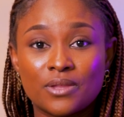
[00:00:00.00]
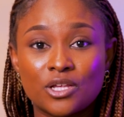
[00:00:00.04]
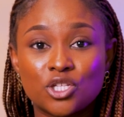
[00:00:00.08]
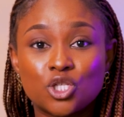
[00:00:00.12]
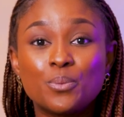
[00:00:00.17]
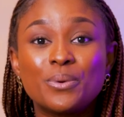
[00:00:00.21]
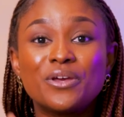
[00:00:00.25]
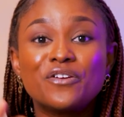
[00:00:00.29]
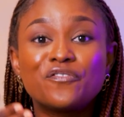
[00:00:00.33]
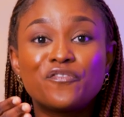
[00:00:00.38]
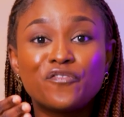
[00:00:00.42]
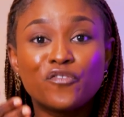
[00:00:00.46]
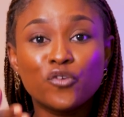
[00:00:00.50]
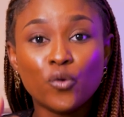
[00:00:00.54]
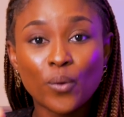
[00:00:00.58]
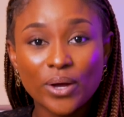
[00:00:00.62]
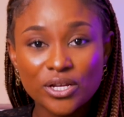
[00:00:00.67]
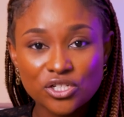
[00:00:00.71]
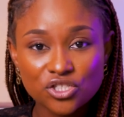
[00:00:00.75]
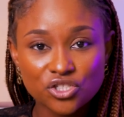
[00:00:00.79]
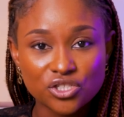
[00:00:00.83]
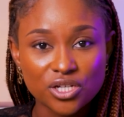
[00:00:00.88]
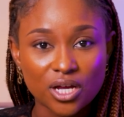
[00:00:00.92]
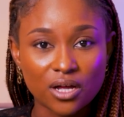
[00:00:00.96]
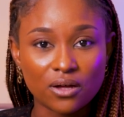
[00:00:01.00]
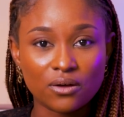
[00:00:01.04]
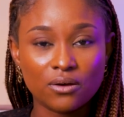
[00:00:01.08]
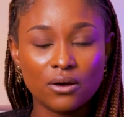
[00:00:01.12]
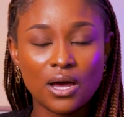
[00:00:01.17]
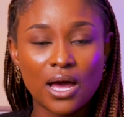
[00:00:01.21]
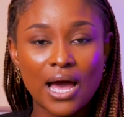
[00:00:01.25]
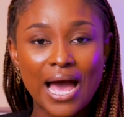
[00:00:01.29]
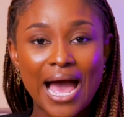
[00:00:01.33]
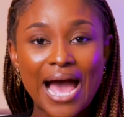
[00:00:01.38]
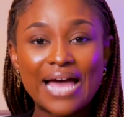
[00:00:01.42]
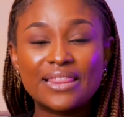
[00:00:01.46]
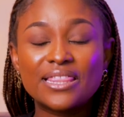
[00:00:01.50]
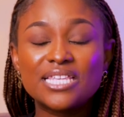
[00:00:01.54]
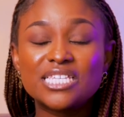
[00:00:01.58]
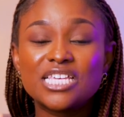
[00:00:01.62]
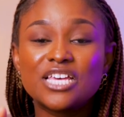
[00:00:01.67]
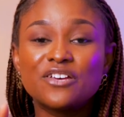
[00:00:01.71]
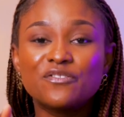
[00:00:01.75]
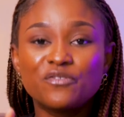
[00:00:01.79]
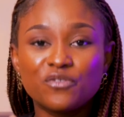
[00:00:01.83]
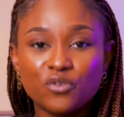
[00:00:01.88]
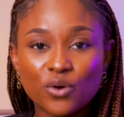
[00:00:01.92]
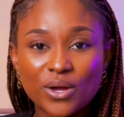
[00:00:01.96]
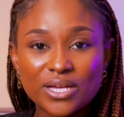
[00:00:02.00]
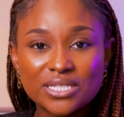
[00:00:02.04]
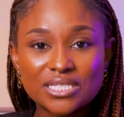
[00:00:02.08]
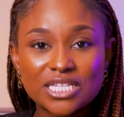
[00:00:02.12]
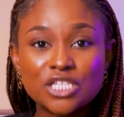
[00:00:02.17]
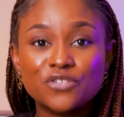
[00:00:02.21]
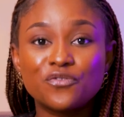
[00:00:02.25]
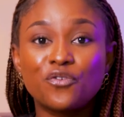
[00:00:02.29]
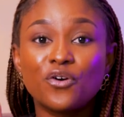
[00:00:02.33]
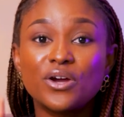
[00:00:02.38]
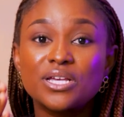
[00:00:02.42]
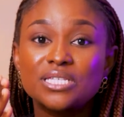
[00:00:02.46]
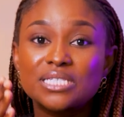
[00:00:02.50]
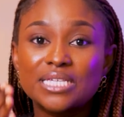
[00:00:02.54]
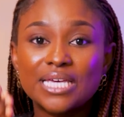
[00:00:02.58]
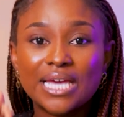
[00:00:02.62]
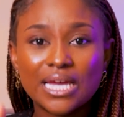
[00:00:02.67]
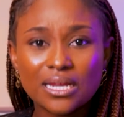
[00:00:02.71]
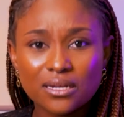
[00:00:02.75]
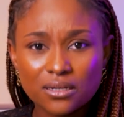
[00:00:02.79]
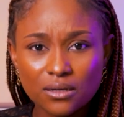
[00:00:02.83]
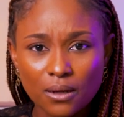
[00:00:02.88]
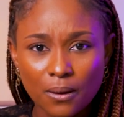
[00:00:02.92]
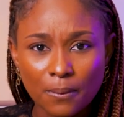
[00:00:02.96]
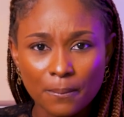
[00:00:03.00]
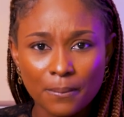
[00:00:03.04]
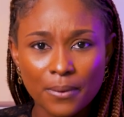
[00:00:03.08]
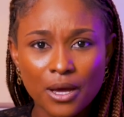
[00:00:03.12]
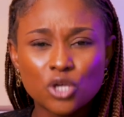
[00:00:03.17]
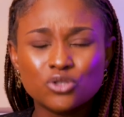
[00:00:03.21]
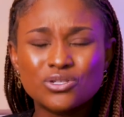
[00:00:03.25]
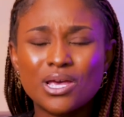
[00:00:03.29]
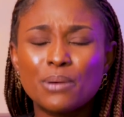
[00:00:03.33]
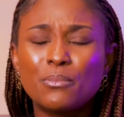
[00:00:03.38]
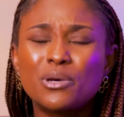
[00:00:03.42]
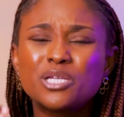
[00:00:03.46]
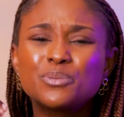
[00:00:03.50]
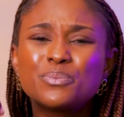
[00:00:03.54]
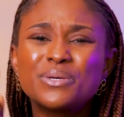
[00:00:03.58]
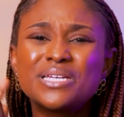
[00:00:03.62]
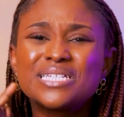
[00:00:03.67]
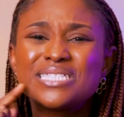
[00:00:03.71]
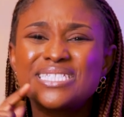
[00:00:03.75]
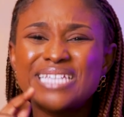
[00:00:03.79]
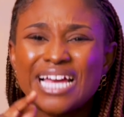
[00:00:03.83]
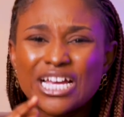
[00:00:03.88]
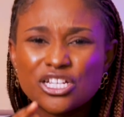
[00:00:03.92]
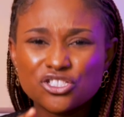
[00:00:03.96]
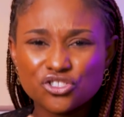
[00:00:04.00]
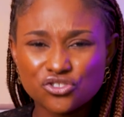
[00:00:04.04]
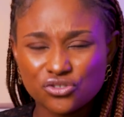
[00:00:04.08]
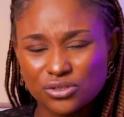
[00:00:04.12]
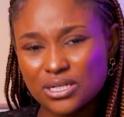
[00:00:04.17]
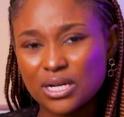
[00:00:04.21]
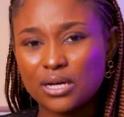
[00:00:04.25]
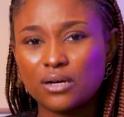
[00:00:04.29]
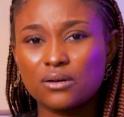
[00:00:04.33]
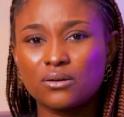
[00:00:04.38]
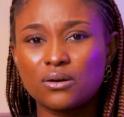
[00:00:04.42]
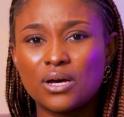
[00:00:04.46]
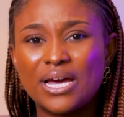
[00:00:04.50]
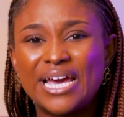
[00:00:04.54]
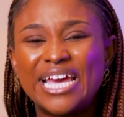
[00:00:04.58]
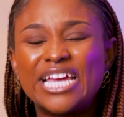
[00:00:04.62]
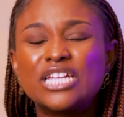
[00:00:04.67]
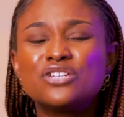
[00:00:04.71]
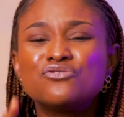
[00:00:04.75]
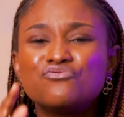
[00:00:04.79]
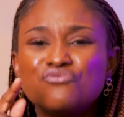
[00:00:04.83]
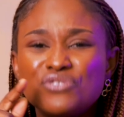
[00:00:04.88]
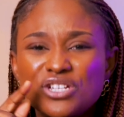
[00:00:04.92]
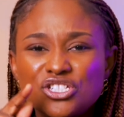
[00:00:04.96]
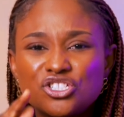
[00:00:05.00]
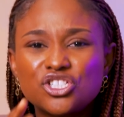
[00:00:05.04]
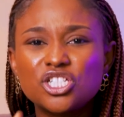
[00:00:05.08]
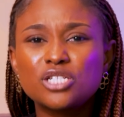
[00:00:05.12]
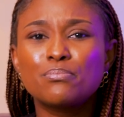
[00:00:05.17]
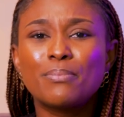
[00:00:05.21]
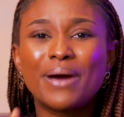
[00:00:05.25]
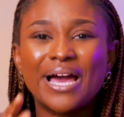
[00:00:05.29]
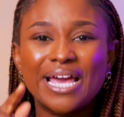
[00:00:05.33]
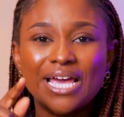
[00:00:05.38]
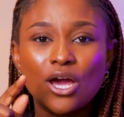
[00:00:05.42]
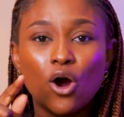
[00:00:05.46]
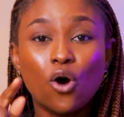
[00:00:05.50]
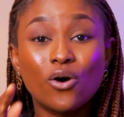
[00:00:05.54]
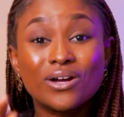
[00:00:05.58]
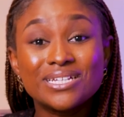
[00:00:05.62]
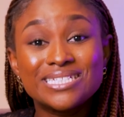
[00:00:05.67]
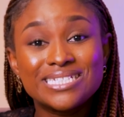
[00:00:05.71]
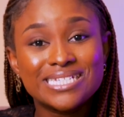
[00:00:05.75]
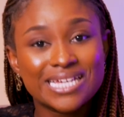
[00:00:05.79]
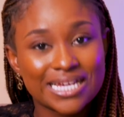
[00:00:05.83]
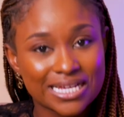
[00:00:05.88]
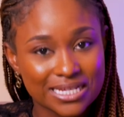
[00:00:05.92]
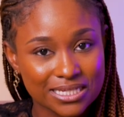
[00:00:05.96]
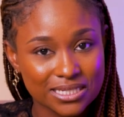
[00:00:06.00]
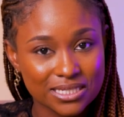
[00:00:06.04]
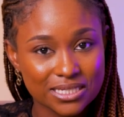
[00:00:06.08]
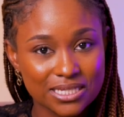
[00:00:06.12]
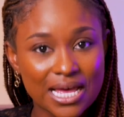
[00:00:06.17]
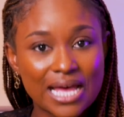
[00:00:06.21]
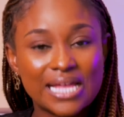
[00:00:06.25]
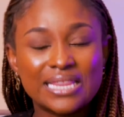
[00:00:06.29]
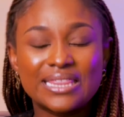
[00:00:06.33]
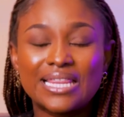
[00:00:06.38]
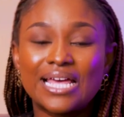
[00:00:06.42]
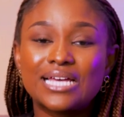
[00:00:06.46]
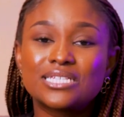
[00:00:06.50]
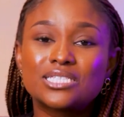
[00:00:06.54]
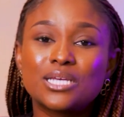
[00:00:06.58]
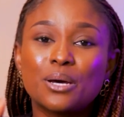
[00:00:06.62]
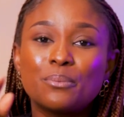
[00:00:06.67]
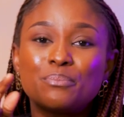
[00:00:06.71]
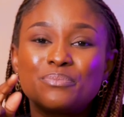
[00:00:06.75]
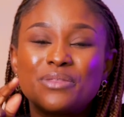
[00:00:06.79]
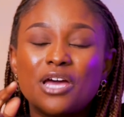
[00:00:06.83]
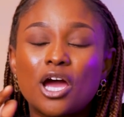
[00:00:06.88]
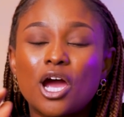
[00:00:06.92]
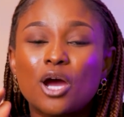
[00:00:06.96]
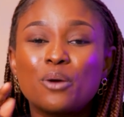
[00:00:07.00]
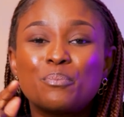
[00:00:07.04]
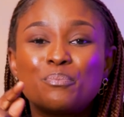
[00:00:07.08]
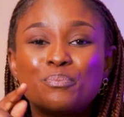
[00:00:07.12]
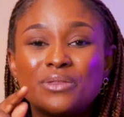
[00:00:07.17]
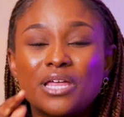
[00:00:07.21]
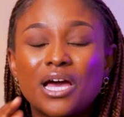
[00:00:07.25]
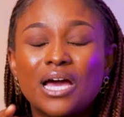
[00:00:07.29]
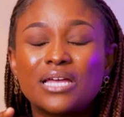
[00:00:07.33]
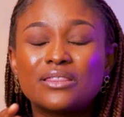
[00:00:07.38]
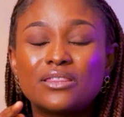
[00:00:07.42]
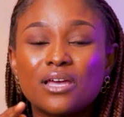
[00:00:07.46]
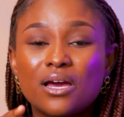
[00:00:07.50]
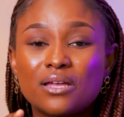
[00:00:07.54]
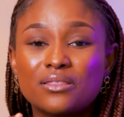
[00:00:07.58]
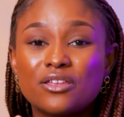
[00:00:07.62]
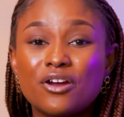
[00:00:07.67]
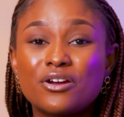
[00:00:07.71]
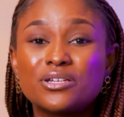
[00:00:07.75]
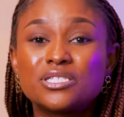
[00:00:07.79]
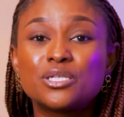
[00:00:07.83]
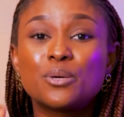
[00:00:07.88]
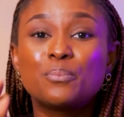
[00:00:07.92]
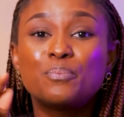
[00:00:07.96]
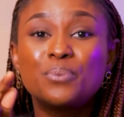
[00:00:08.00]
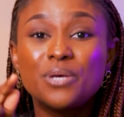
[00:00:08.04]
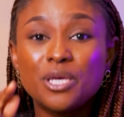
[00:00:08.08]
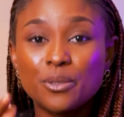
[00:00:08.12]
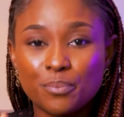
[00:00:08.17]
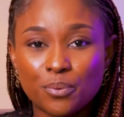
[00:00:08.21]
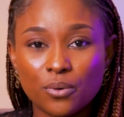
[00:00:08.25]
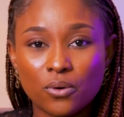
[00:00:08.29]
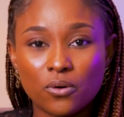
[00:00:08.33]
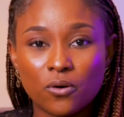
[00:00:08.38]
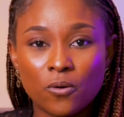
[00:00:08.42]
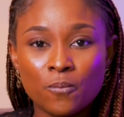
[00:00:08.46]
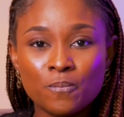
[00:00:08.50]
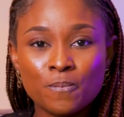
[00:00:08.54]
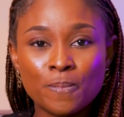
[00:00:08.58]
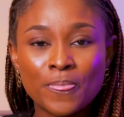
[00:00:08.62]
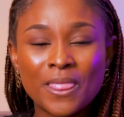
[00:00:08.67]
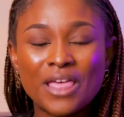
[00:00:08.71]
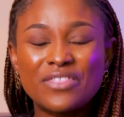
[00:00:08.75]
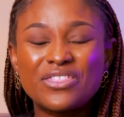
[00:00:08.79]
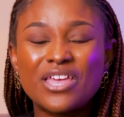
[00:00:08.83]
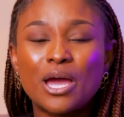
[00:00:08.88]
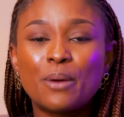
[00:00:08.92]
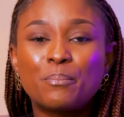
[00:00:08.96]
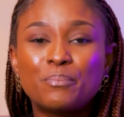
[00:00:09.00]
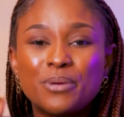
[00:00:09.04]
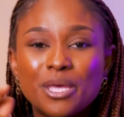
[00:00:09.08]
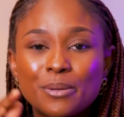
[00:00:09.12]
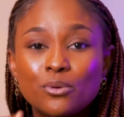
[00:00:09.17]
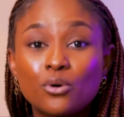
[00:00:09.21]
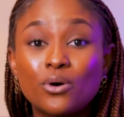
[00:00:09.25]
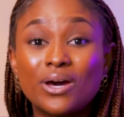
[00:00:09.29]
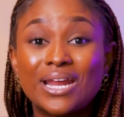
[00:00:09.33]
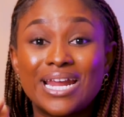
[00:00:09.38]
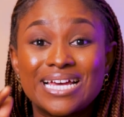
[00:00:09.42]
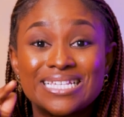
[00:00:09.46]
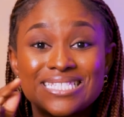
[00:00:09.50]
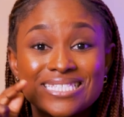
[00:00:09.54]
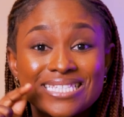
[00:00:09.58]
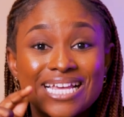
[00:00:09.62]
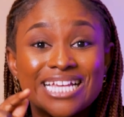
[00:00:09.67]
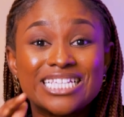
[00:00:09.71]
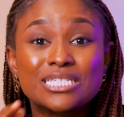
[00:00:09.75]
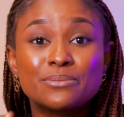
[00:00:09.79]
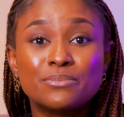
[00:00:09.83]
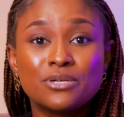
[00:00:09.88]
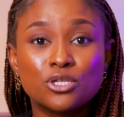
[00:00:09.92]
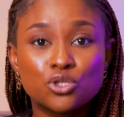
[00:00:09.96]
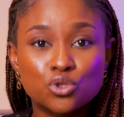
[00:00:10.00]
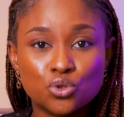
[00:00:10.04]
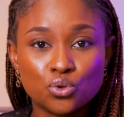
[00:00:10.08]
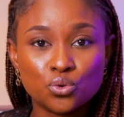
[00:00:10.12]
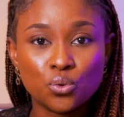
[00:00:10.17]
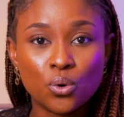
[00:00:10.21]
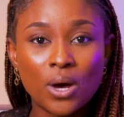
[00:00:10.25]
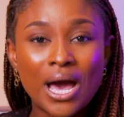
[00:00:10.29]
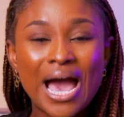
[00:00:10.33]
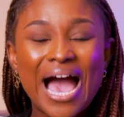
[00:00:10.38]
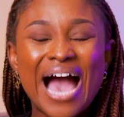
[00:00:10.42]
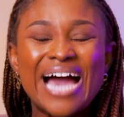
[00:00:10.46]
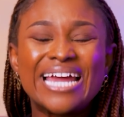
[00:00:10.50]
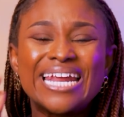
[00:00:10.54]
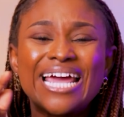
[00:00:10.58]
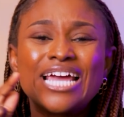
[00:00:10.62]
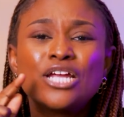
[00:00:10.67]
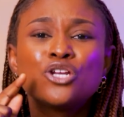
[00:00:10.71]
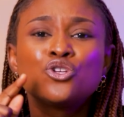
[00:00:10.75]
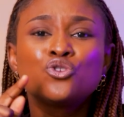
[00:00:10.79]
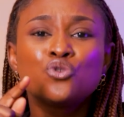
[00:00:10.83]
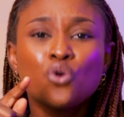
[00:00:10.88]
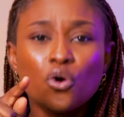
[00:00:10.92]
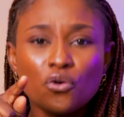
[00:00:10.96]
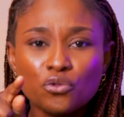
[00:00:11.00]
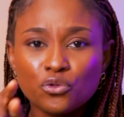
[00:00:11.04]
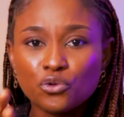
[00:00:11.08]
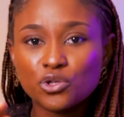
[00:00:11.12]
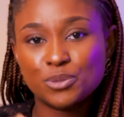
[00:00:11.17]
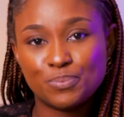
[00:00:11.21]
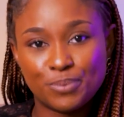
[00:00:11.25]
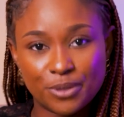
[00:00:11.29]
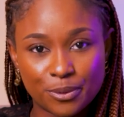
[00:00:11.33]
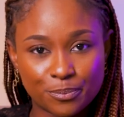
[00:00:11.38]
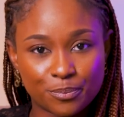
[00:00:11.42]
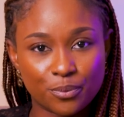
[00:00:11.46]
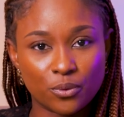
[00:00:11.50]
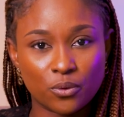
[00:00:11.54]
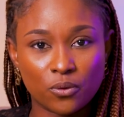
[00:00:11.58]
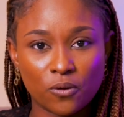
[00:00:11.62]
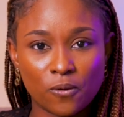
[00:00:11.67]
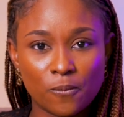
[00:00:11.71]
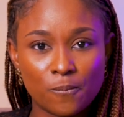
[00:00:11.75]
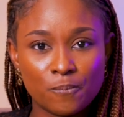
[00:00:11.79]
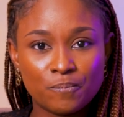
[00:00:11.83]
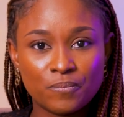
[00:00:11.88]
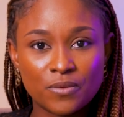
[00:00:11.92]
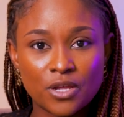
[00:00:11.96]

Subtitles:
to be influential. And this influence is for his kingdom. So I must be intentional in reaching my audience. There are people God has sent me to. And I know those people.